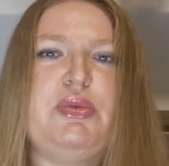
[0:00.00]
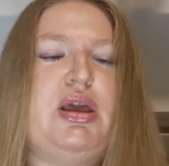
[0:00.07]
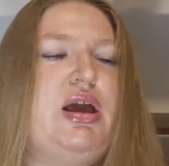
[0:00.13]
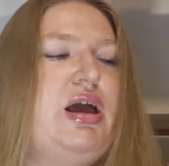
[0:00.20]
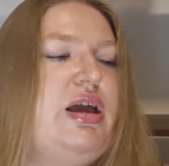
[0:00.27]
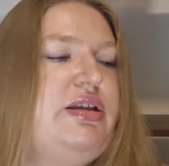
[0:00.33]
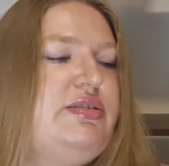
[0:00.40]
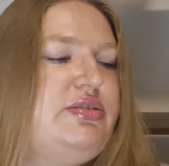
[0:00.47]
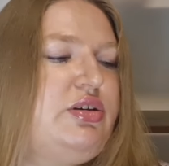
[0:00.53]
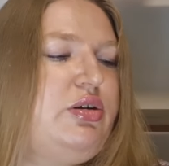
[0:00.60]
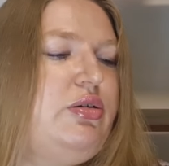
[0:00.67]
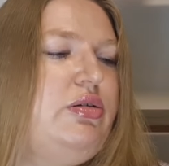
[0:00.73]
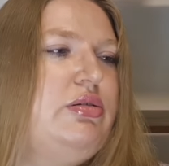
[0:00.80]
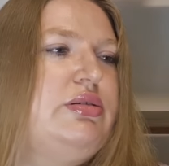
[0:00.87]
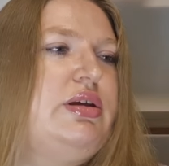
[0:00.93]
It's
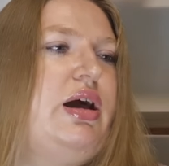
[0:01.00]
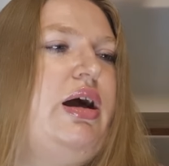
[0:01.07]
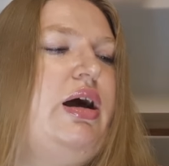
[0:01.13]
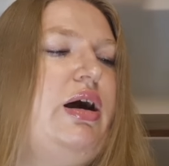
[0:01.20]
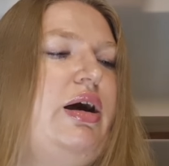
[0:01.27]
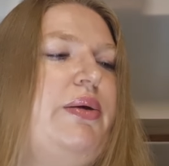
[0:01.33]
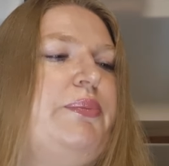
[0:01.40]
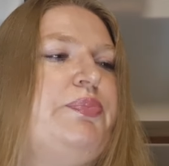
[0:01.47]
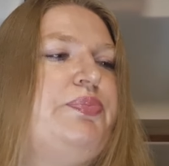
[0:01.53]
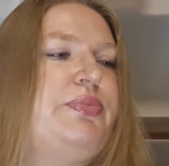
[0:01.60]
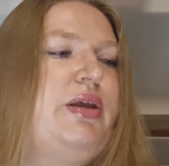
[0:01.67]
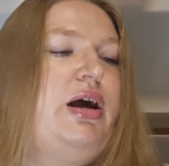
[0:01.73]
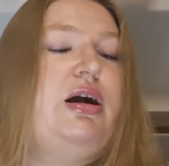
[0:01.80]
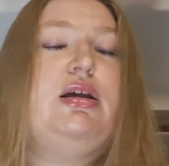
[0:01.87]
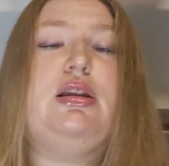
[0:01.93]
called I
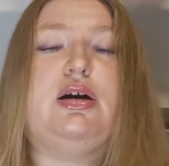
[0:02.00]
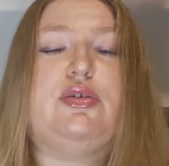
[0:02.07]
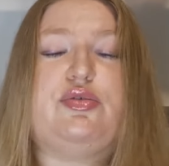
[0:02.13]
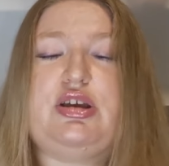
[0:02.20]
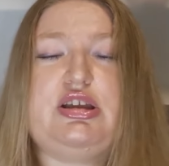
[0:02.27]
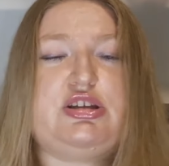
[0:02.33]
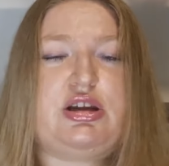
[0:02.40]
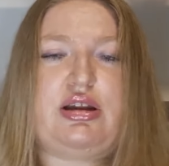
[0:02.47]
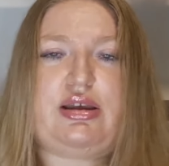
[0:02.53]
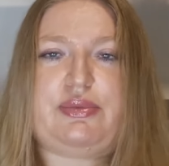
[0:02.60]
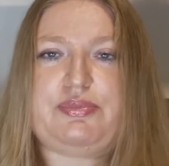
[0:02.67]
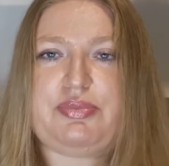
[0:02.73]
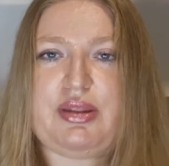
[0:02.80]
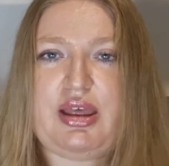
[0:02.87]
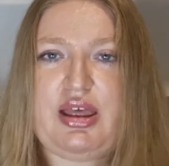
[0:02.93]
Love Italy,
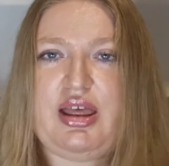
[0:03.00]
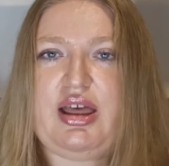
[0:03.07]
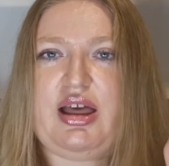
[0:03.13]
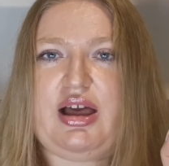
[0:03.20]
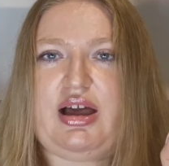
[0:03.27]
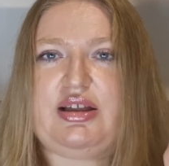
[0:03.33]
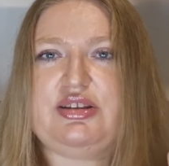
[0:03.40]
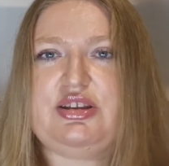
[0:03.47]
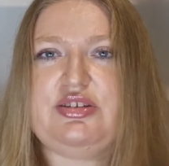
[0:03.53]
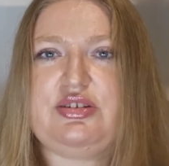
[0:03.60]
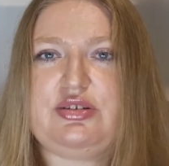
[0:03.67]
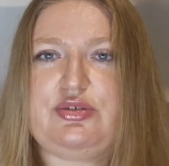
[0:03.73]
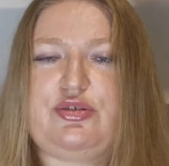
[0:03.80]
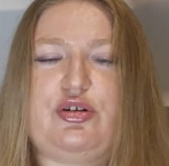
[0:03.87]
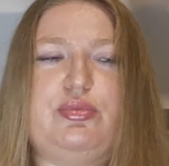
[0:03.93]
and this
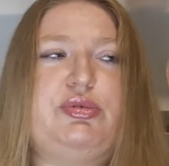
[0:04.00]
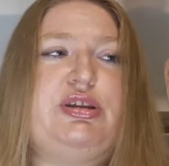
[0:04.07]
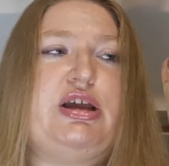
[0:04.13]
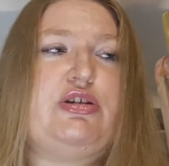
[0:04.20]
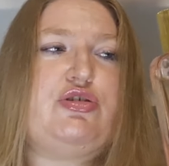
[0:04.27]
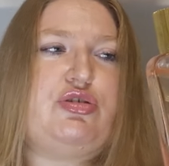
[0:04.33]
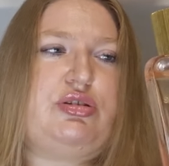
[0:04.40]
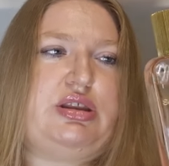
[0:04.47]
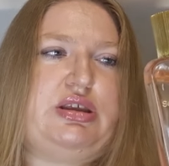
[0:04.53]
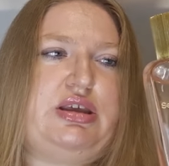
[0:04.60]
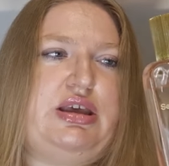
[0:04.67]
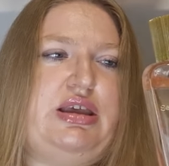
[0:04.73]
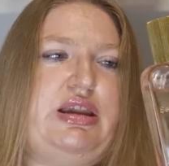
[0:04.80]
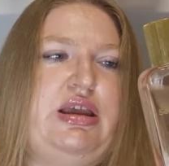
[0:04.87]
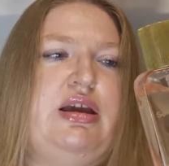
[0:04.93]
is from Sergio
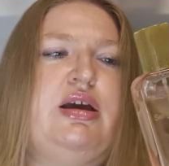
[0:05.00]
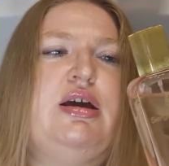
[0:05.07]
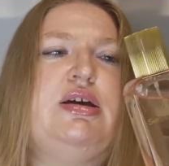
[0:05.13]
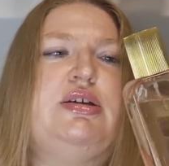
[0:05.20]
Tacchini.